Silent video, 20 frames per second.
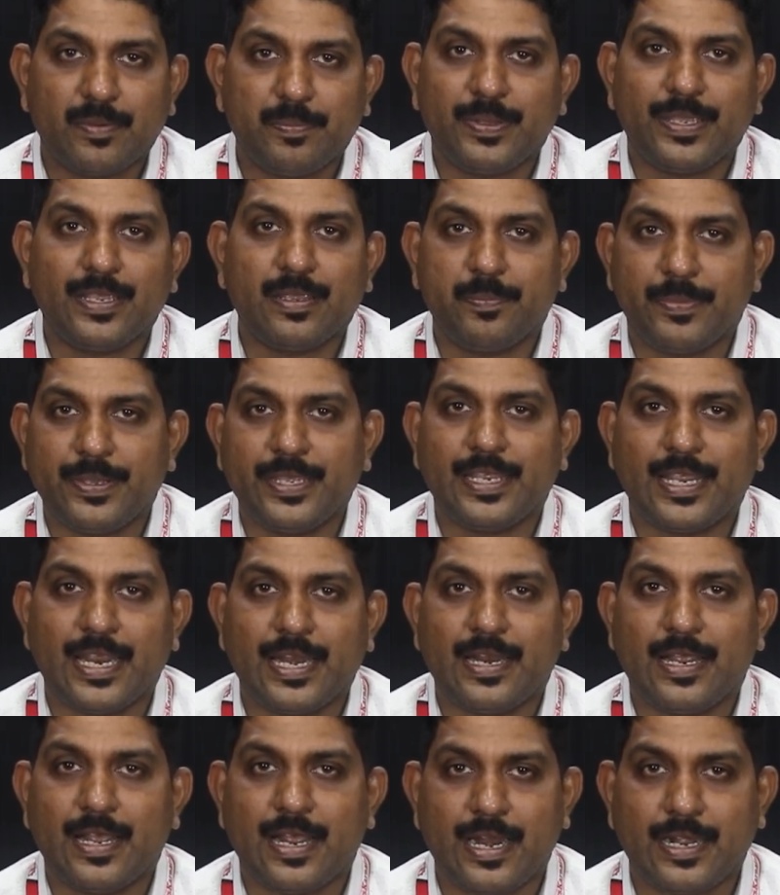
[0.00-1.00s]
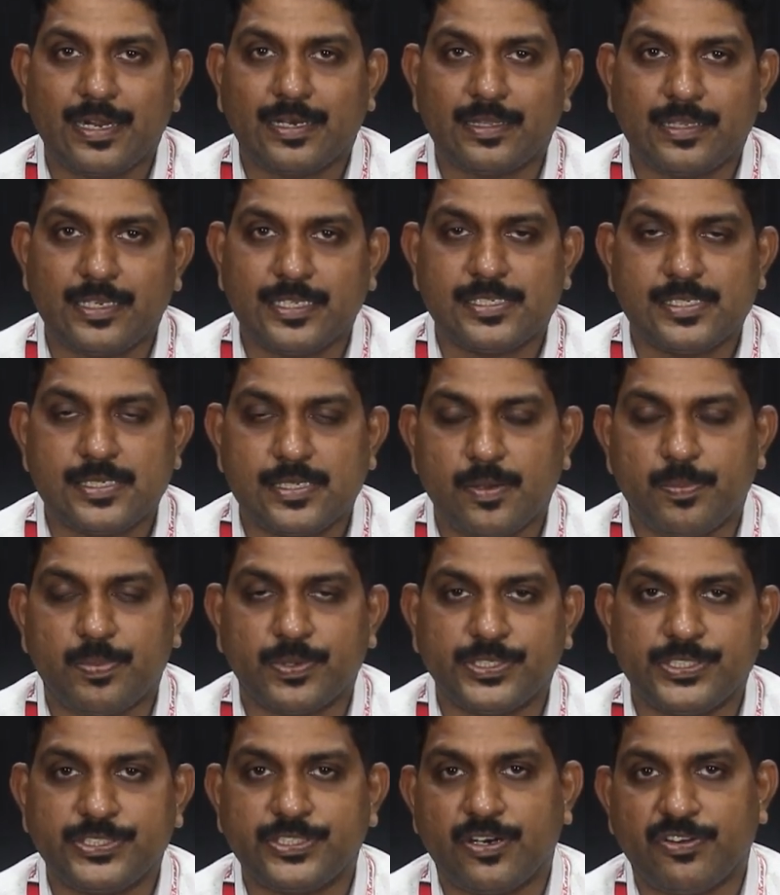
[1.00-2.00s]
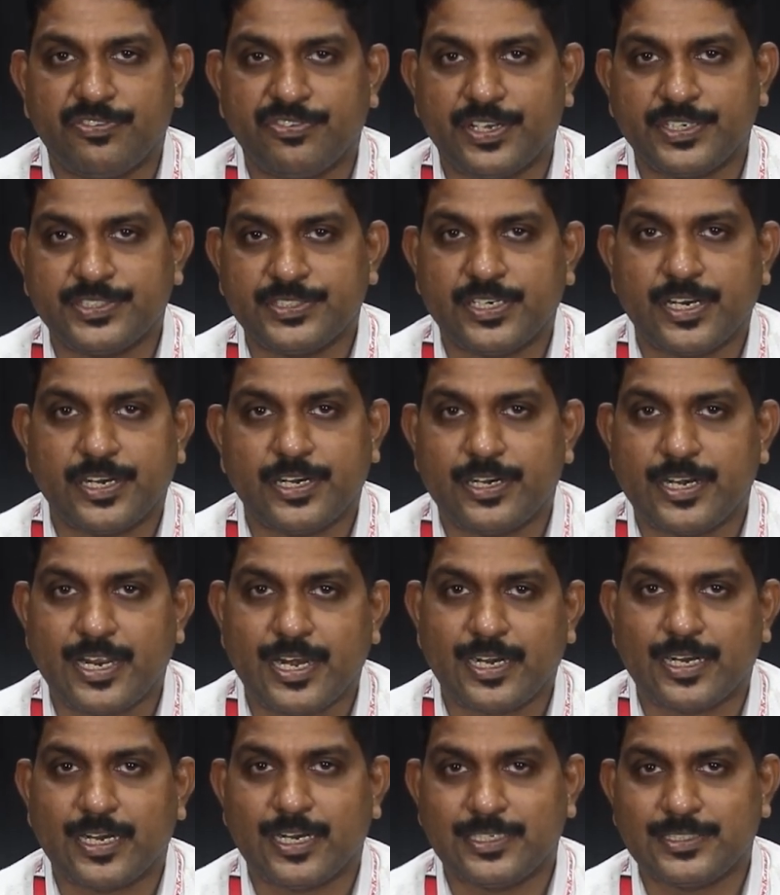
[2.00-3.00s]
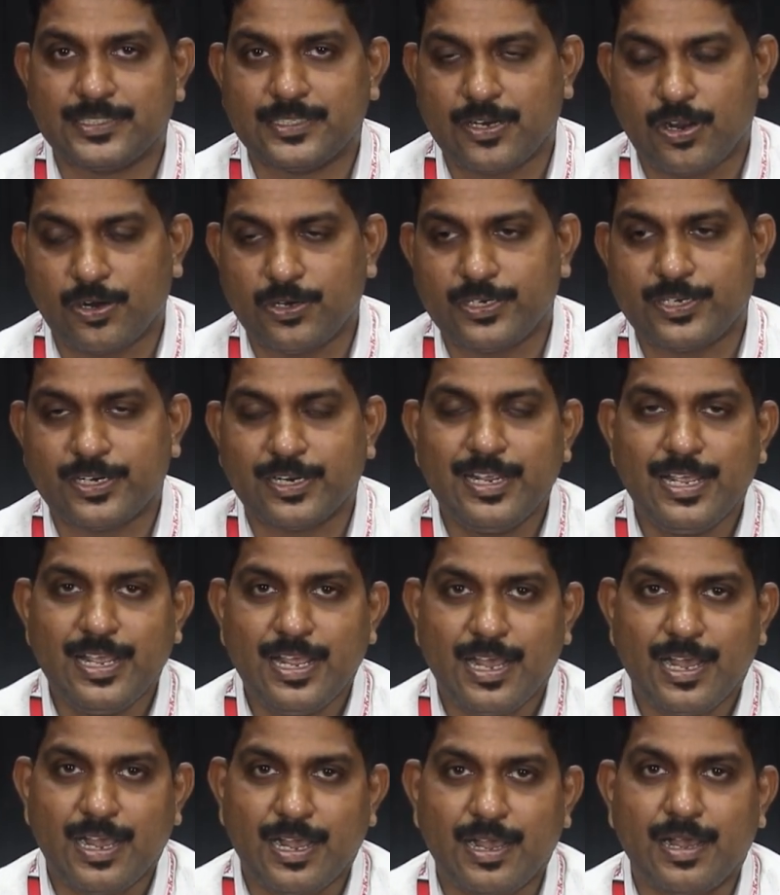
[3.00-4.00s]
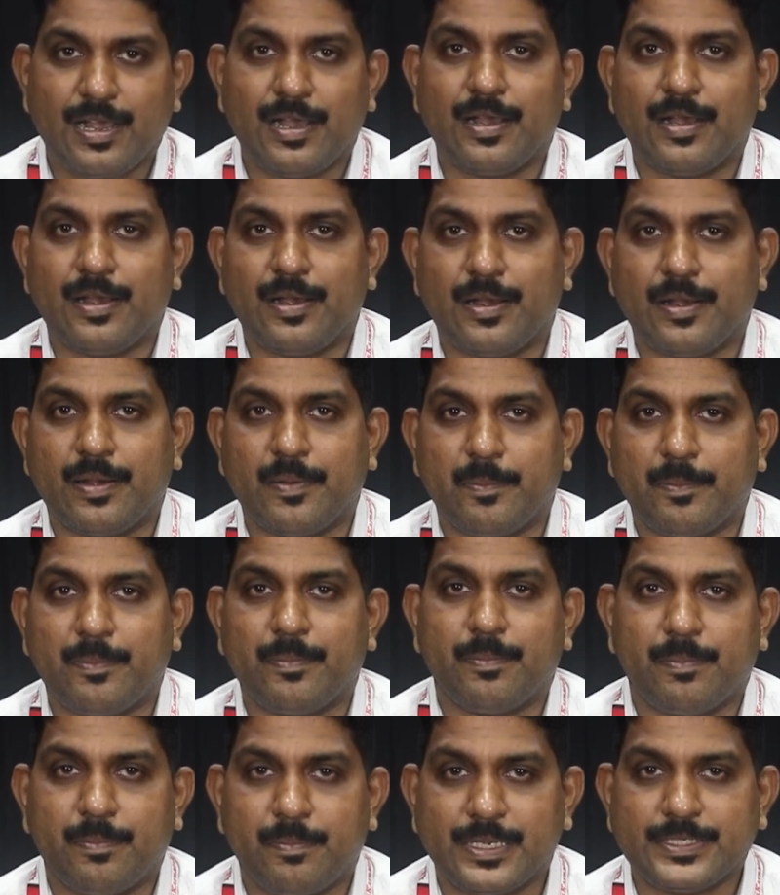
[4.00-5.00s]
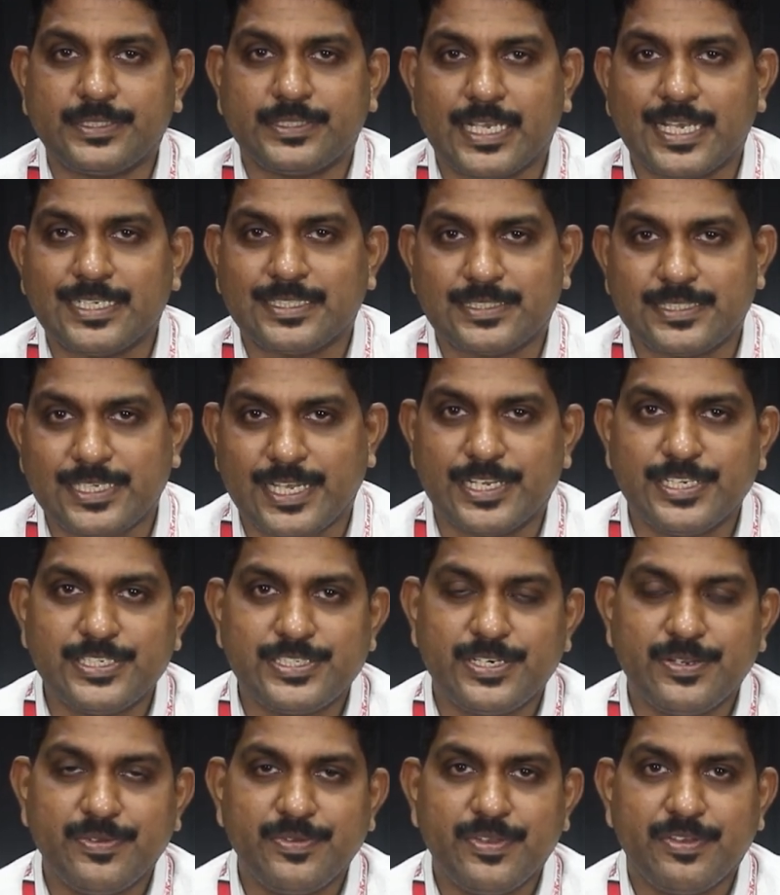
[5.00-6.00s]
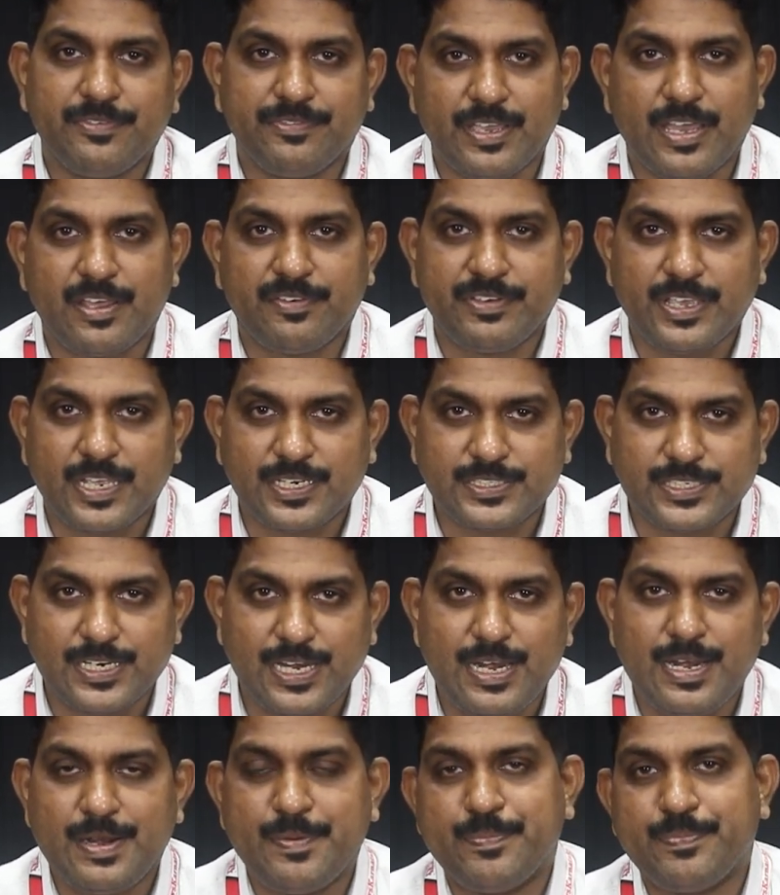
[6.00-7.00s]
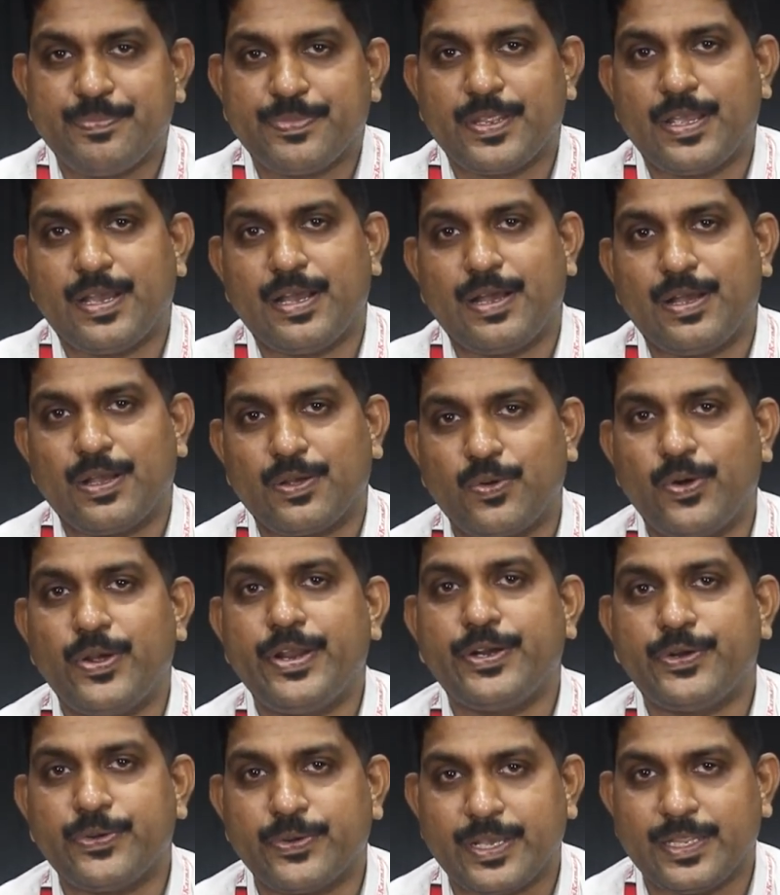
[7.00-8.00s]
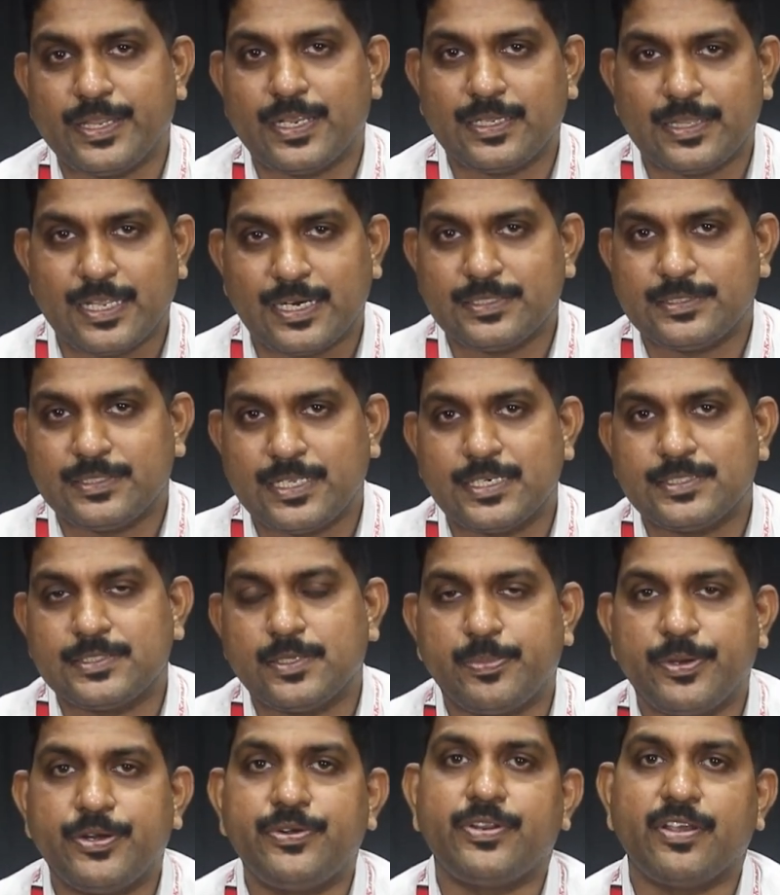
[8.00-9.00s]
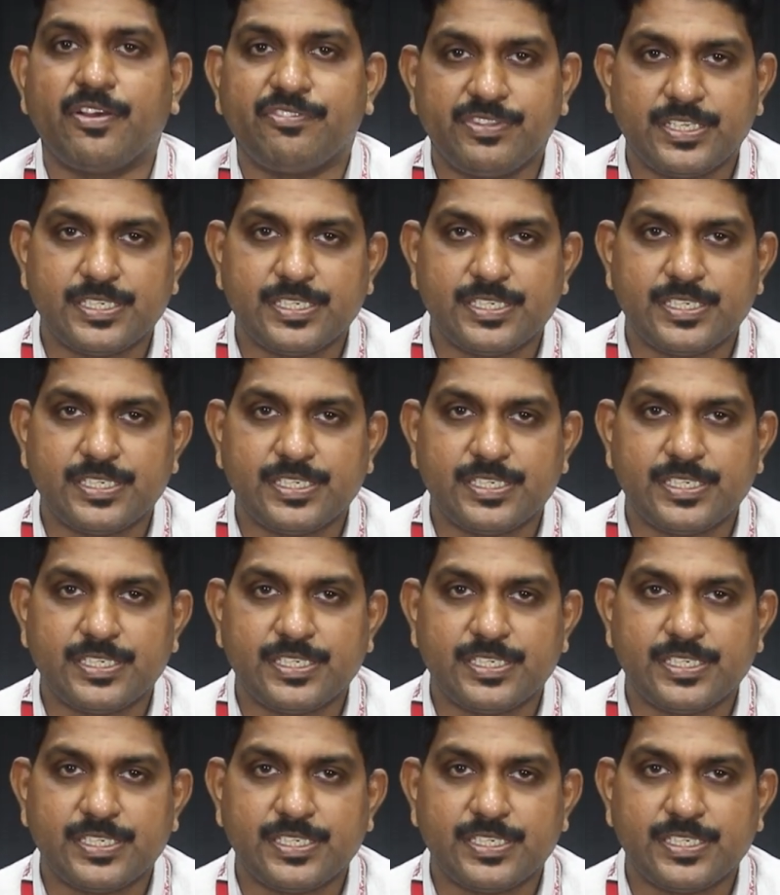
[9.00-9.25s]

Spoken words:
being at this position of executive director, it's not much has changed. We are still going together. That's the beauty of